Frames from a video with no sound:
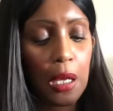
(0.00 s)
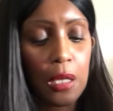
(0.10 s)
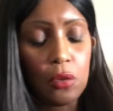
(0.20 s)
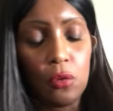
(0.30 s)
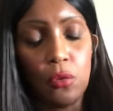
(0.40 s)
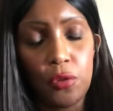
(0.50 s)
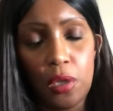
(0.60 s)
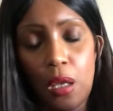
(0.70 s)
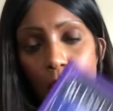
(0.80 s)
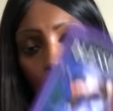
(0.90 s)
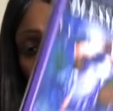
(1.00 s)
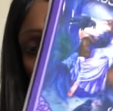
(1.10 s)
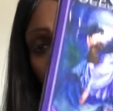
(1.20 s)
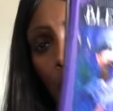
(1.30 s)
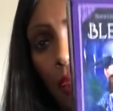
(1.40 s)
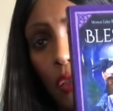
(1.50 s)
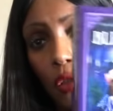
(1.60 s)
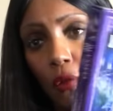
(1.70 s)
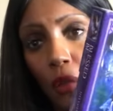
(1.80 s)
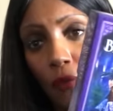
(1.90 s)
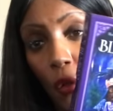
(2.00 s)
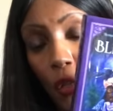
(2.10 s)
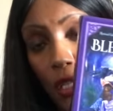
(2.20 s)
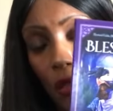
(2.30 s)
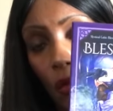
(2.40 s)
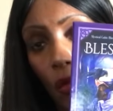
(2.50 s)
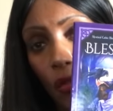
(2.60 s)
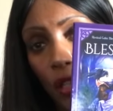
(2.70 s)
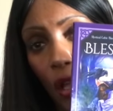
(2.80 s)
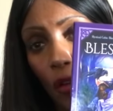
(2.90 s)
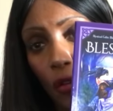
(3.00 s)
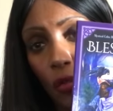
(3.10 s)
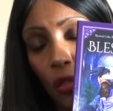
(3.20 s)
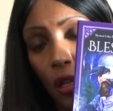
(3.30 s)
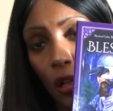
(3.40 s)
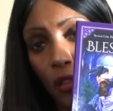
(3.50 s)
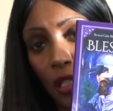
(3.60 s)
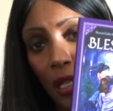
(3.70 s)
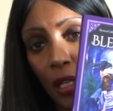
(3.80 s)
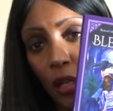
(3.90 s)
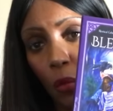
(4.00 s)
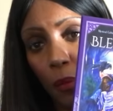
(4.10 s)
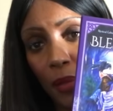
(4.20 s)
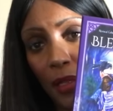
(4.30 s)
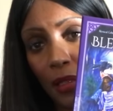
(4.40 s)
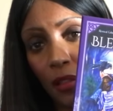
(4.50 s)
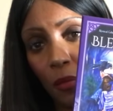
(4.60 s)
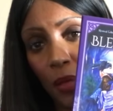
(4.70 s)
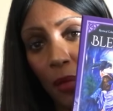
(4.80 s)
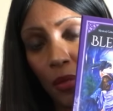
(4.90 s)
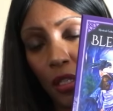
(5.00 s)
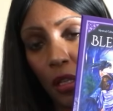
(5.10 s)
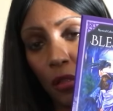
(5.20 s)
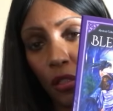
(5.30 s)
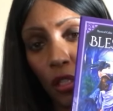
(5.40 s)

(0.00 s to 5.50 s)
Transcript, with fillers: and also uh, your advice or the oracle card to let you know what blessings are being bestowed